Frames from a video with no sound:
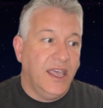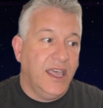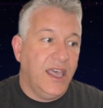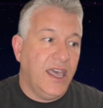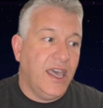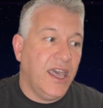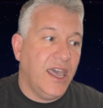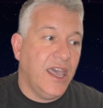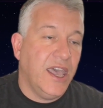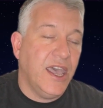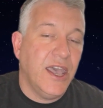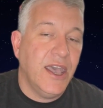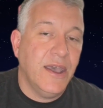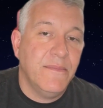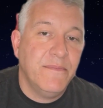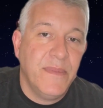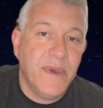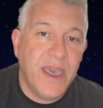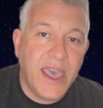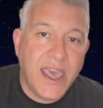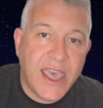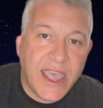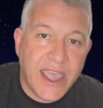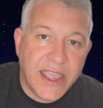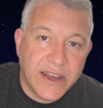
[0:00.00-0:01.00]
and
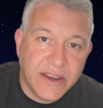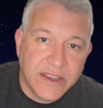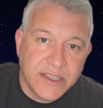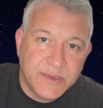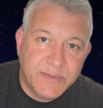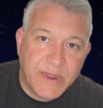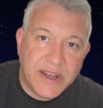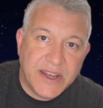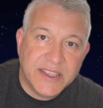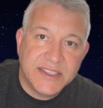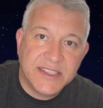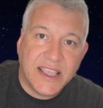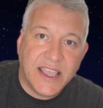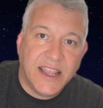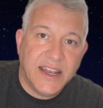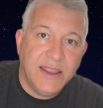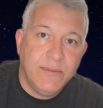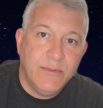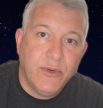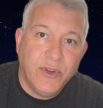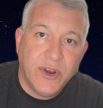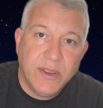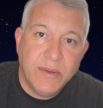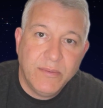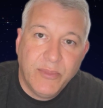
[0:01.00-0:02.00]
I spent a Saturday
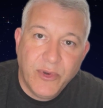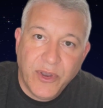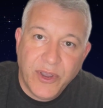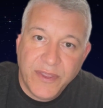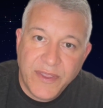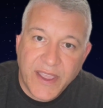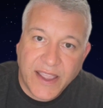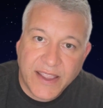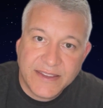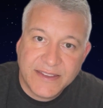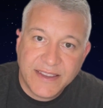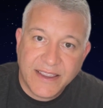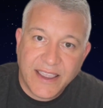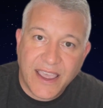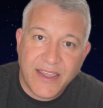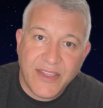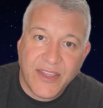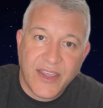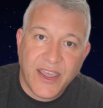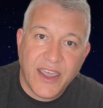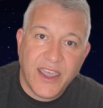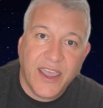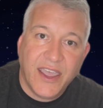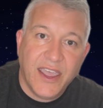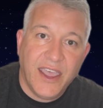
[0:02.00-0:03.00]
morning putting that
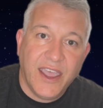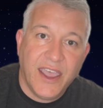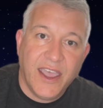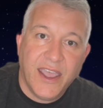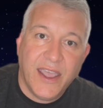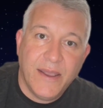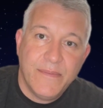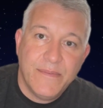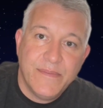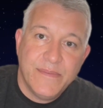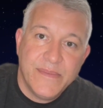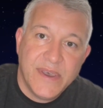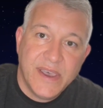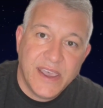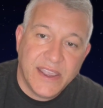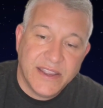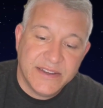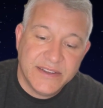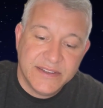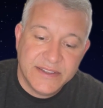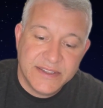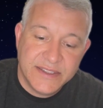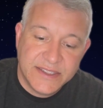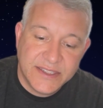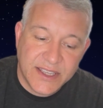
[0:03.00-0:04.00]
together,
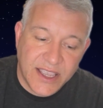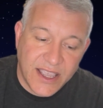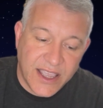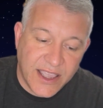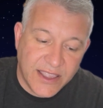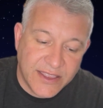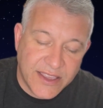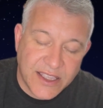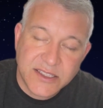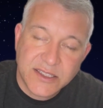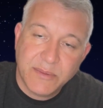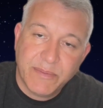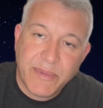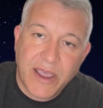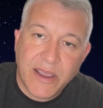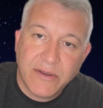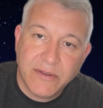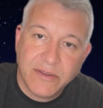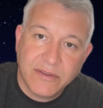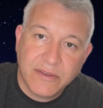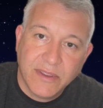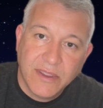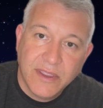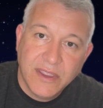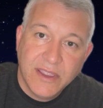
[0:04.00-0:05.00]
and that's about
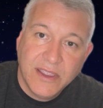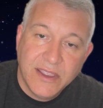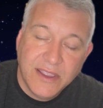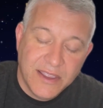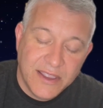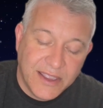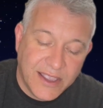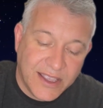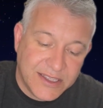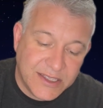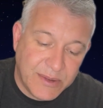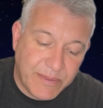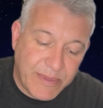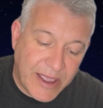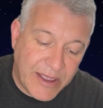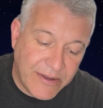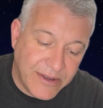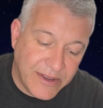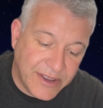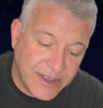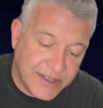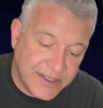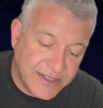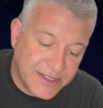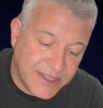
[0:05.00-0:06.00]
that's about
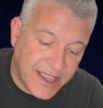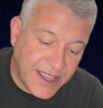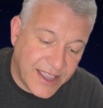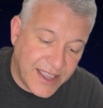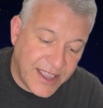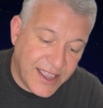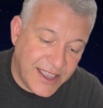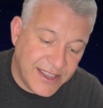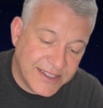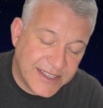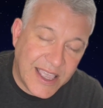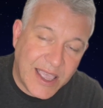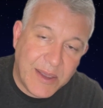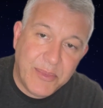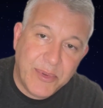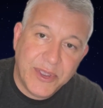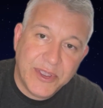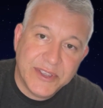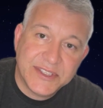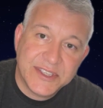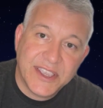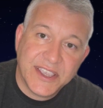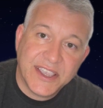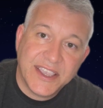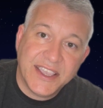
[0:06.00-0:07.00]
as happy
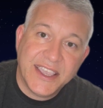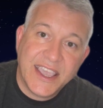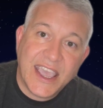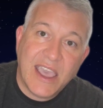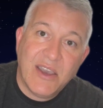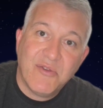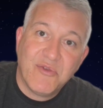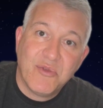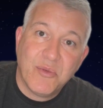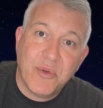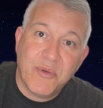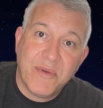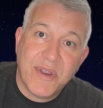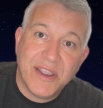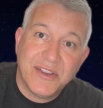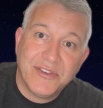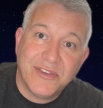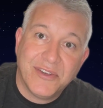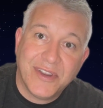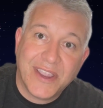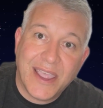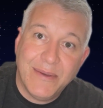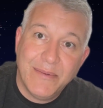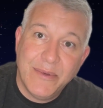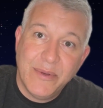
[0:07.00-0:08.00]
as I can get from a
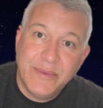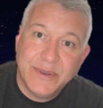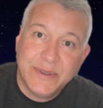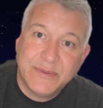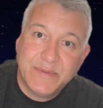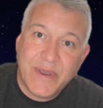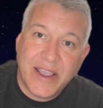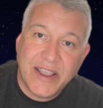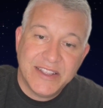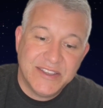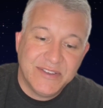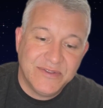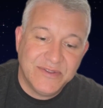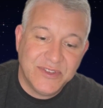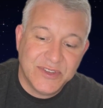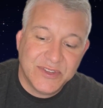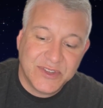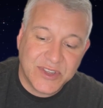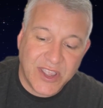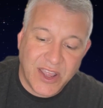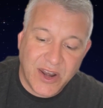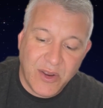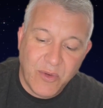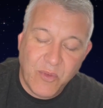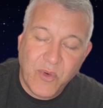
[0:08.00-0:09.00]
retro gaming perspective,
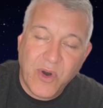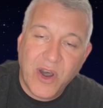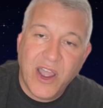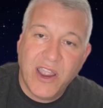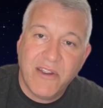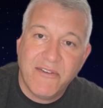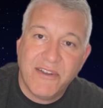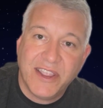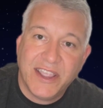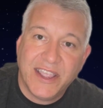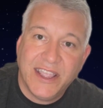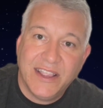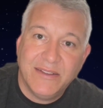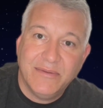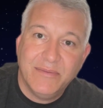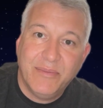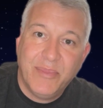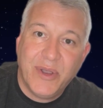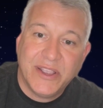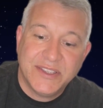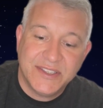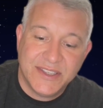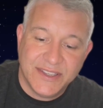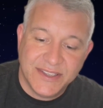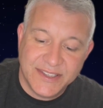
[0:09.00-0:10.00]
just kind of wiring in
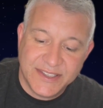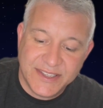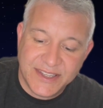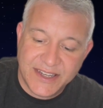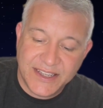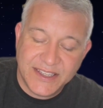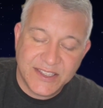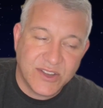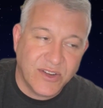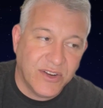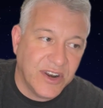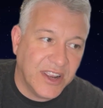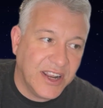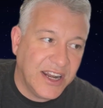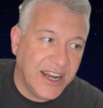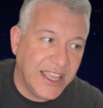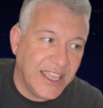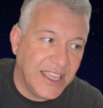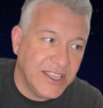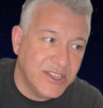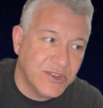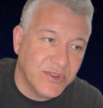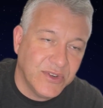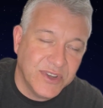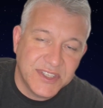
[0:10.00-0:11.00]
buttons, and it's got a
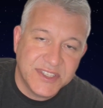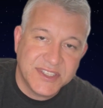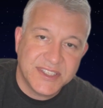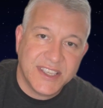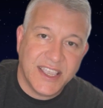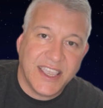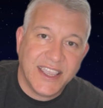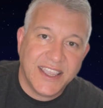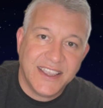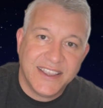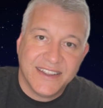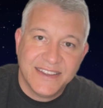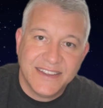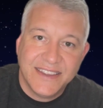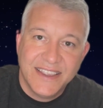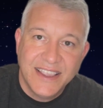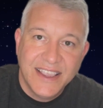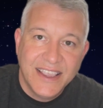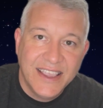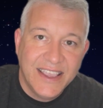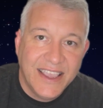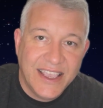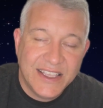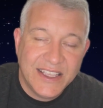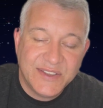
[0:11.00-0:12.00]
clicky joystick, and
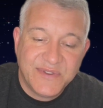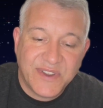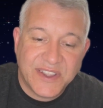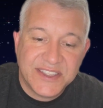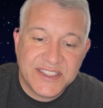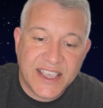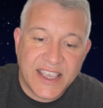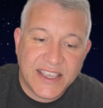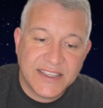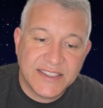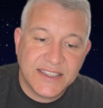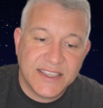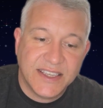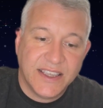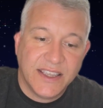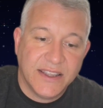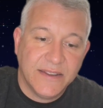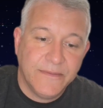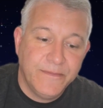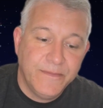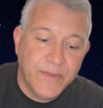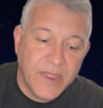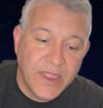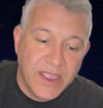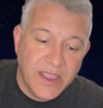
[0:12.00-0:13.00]
it's fantastic.
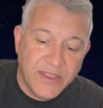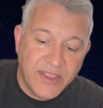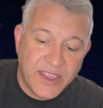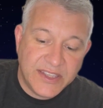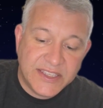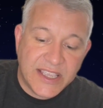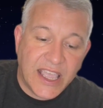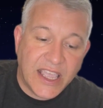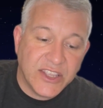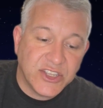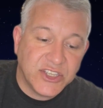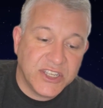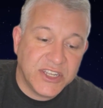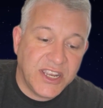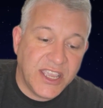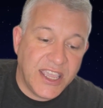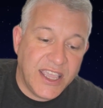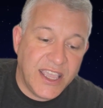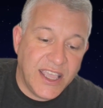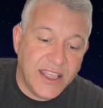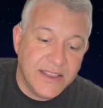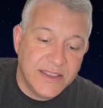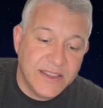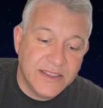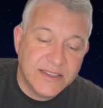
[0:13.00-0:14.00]
And this
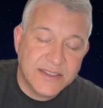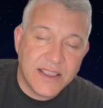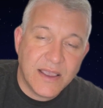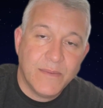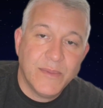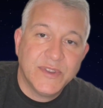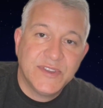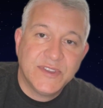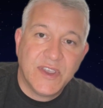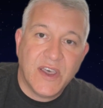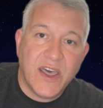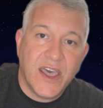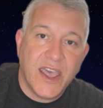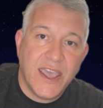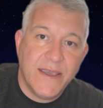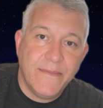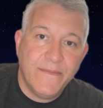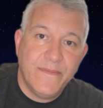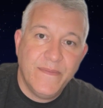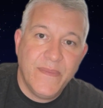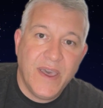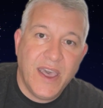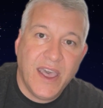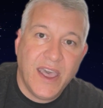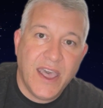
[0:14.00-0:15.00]
actually, in the
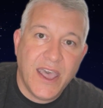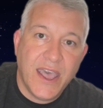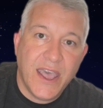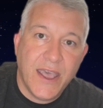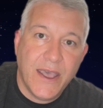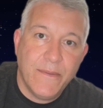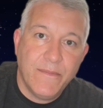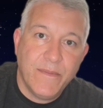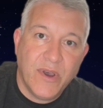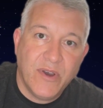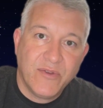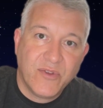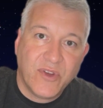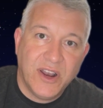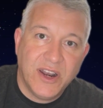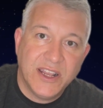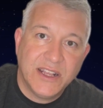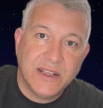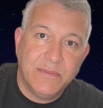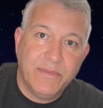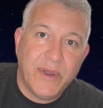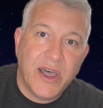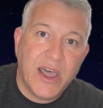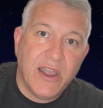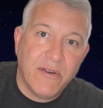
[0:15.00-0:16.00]
summertime, I've got a
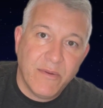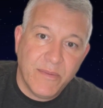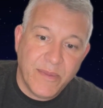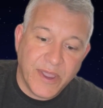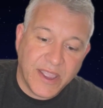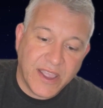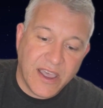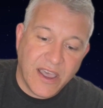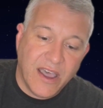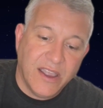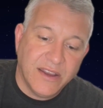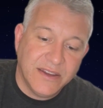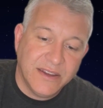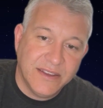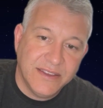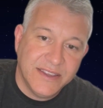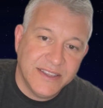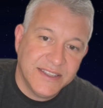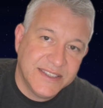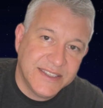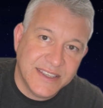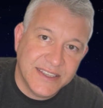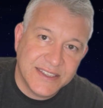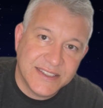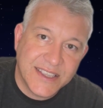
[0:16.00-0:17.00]
little bar in my garden, and
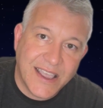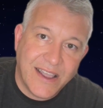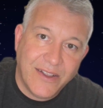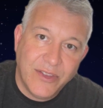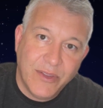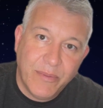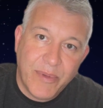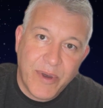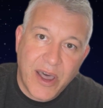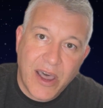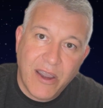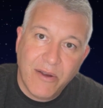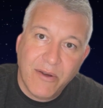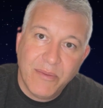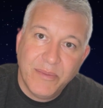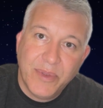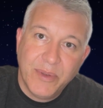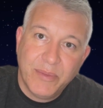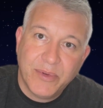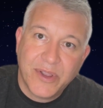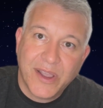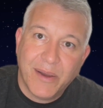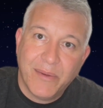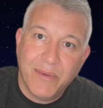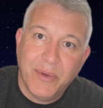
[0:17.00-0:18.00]
this sits out on the bar, and
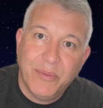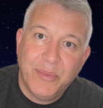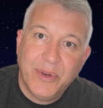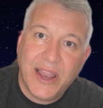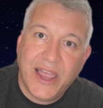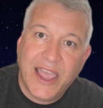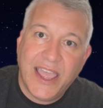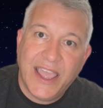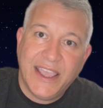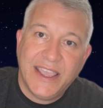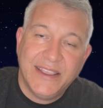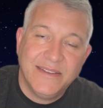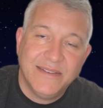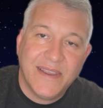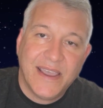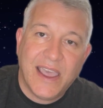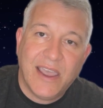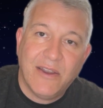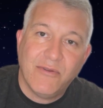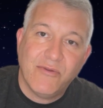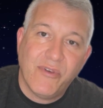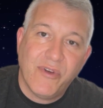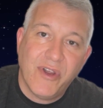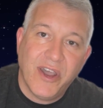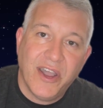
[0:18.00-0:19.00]
people come and play
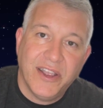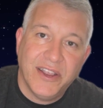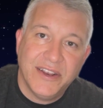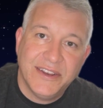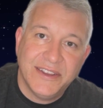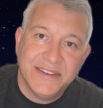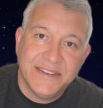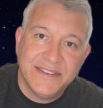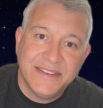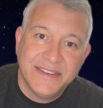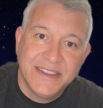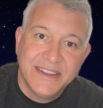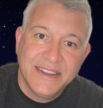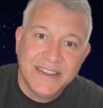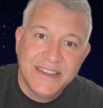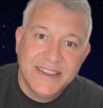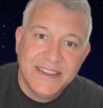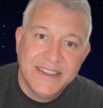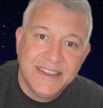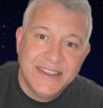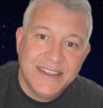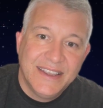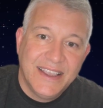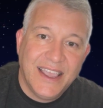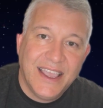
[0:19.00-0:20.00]
Outrun and
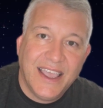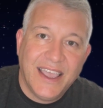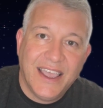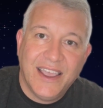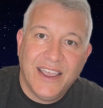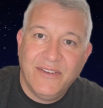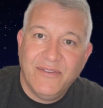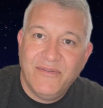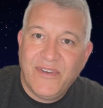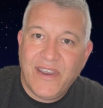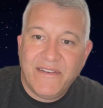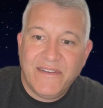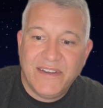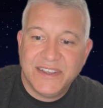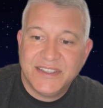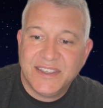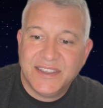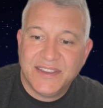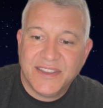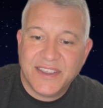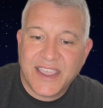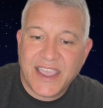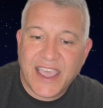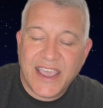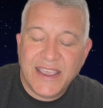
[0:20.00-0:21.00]
various
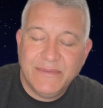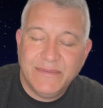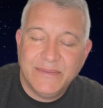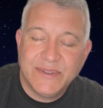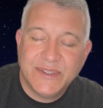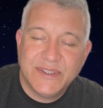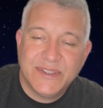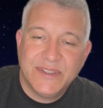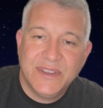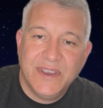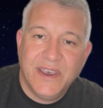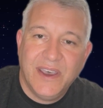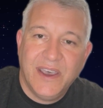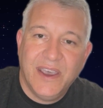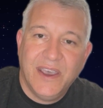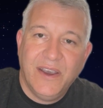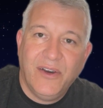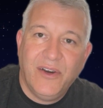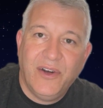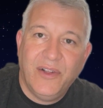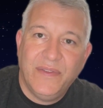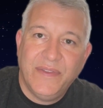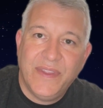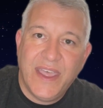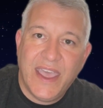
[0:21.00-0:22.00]
other games
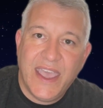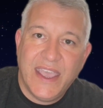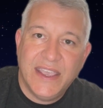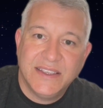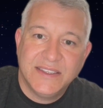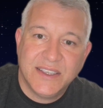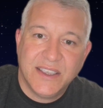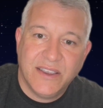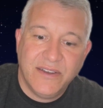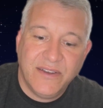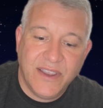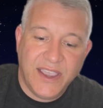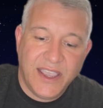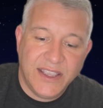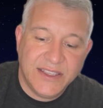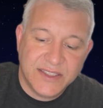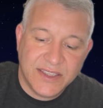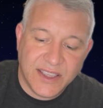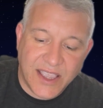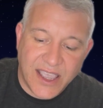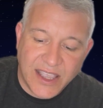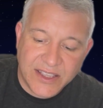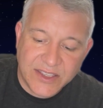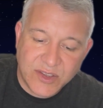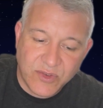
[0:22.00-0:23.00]
on there. So
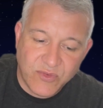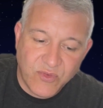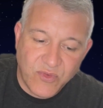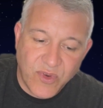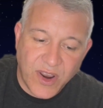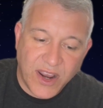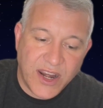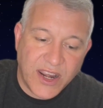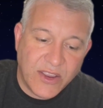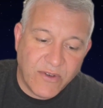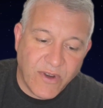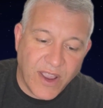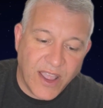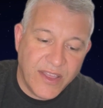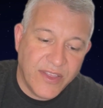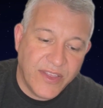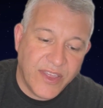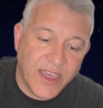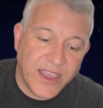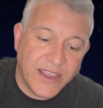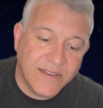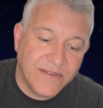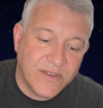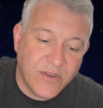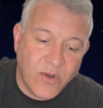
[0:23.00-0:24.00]
that's a really great
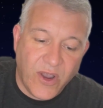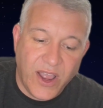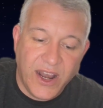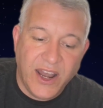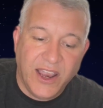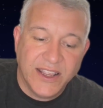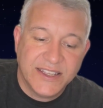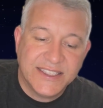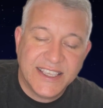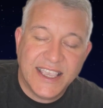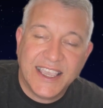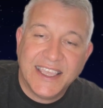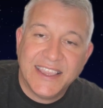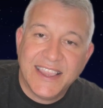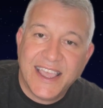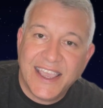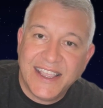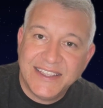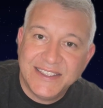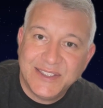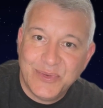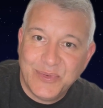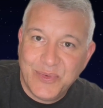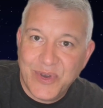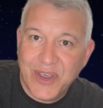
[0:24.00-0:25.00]
thing. Quite like taking that
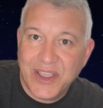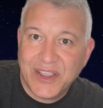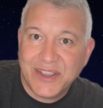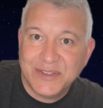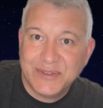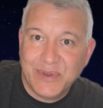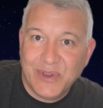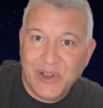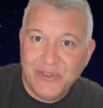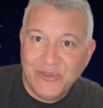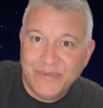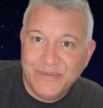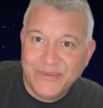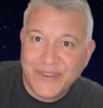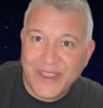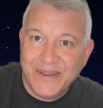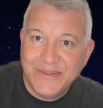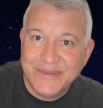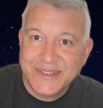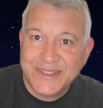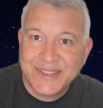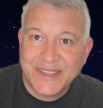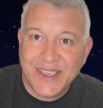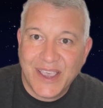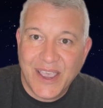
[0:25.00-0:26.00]
into work as well from
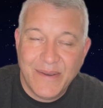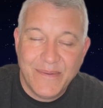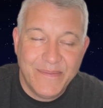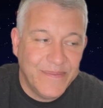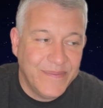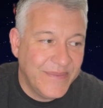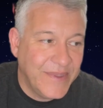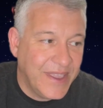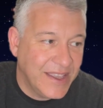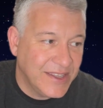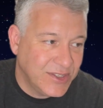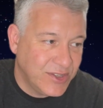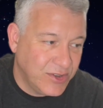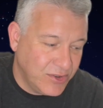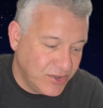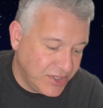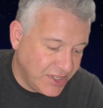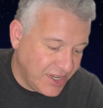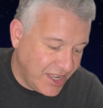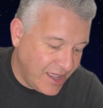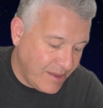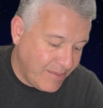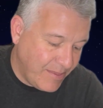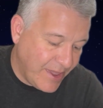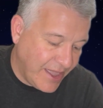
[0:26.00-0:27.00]
time to time. That's
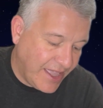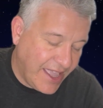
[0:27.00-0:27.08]
usually a big